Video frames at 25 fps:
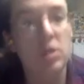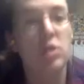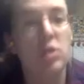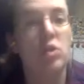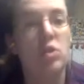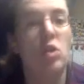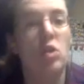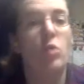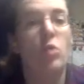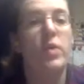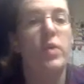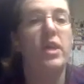
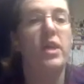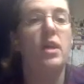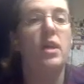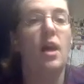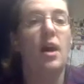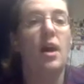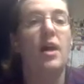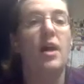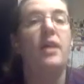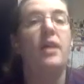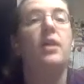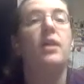so we
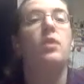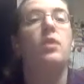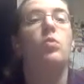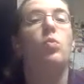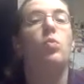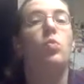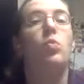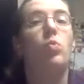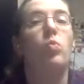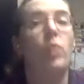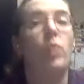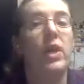got
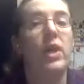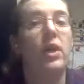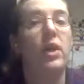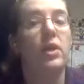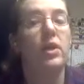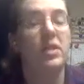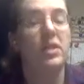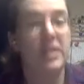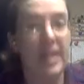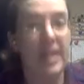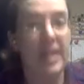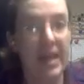
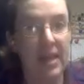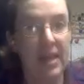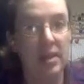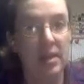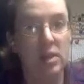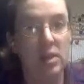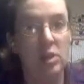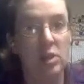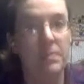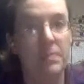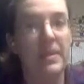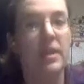weird
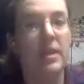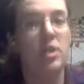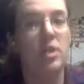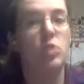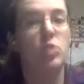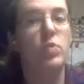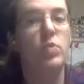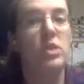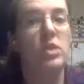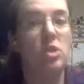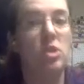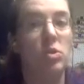dates because
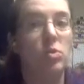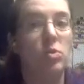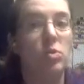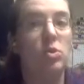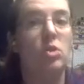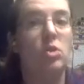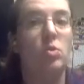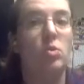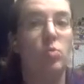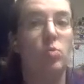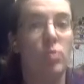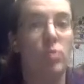we
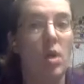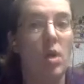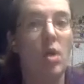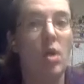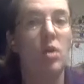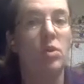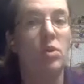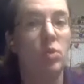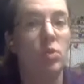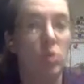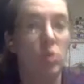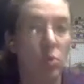used the
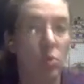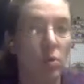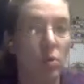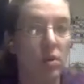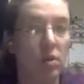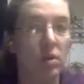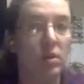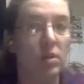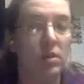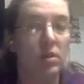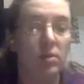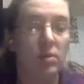wrong
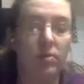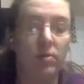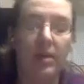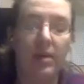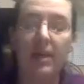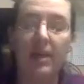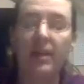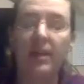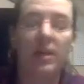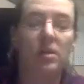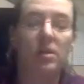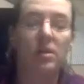tool,
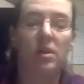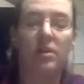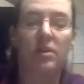right? That's all